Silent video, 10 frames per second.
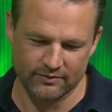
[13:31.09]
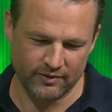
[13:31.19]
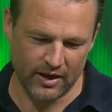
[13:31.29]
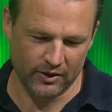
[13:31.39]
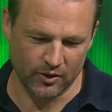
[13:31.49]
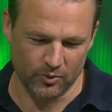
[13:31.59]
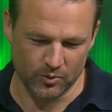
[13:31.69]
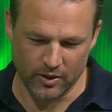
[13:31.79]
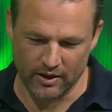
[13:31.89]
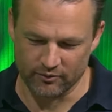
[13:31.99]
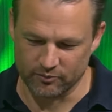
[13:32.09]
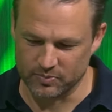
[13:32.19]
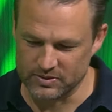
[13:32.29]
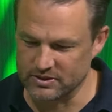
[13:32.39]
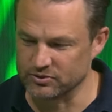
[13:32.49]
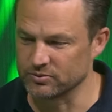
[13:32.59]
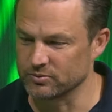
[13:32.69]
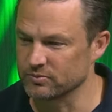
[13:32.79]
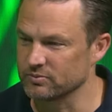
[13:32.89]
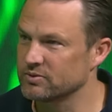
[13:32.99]
Fangirl will have
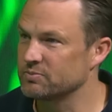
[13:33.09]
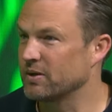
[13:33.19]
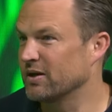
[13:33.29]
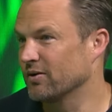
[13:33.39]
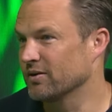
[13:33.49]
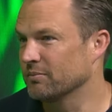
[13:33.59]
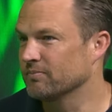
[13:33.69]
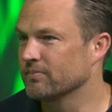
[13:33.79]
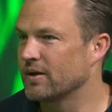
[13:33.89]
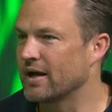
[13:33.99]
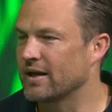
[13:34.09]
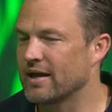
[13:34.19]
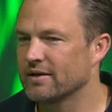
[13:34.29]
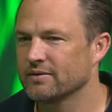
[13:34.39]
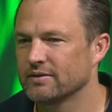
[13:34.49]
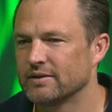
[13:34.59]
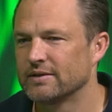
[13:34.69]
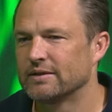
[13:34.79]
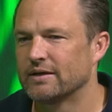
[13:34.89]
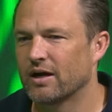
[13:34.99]
positional speed on them again.
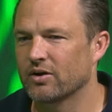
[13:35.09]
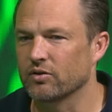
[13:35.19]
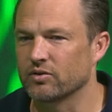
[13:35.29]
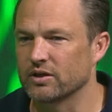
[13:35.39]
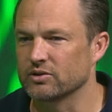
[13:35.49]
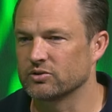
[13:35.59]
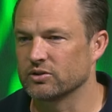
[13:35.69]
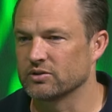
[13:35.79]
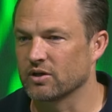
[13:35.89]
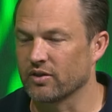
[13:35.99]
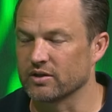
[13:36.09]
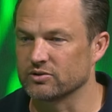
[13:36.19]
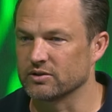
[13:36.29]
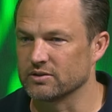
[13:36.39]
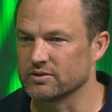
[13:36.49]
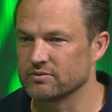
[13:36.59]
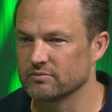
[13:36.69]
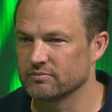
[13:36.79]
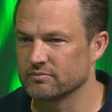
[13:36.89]
I think she's